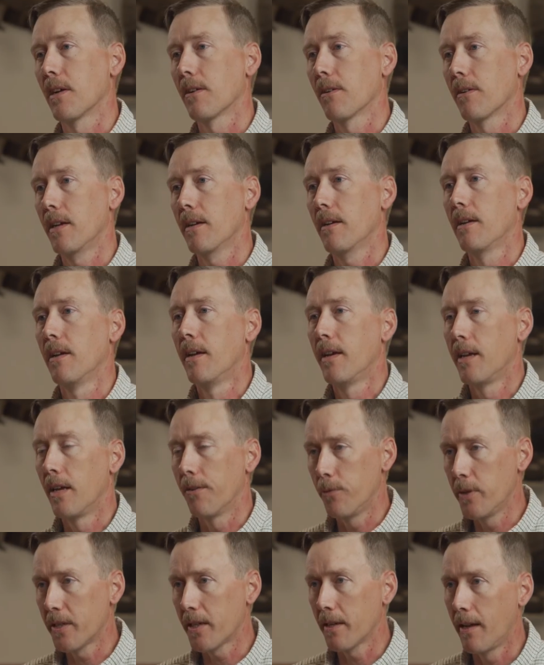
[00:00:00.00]
area.
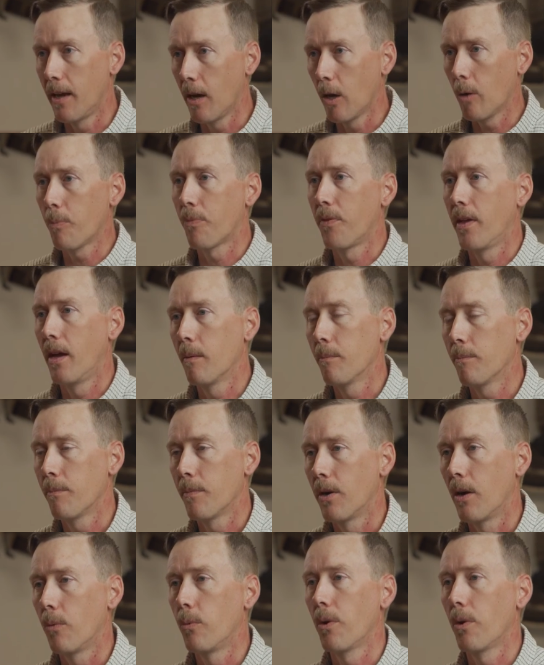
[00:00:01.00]
If we can help them uh,